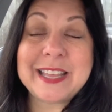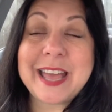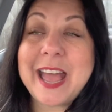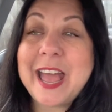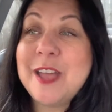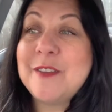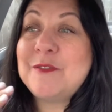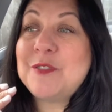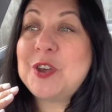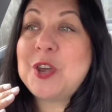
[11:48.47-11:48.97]
I
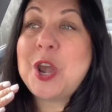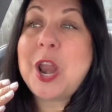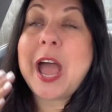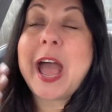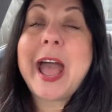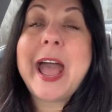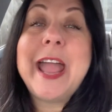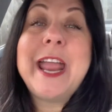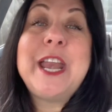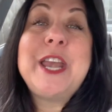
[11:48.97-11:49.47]
have
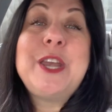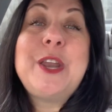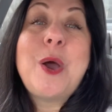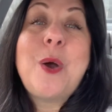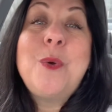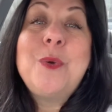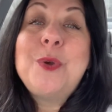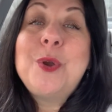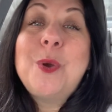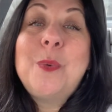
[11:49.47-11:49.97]
I
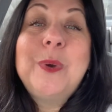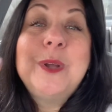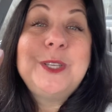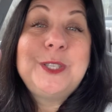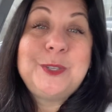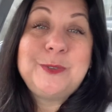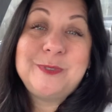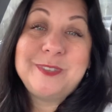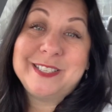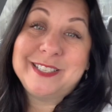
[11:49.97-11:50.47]
don't know what
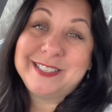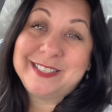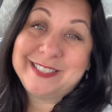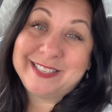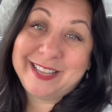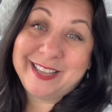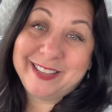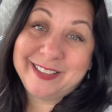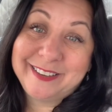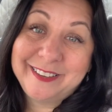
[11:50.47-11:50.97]
you just
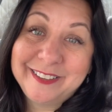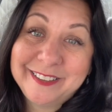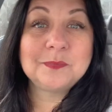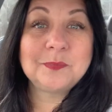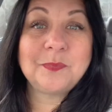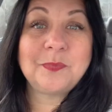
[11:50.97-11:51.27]
said.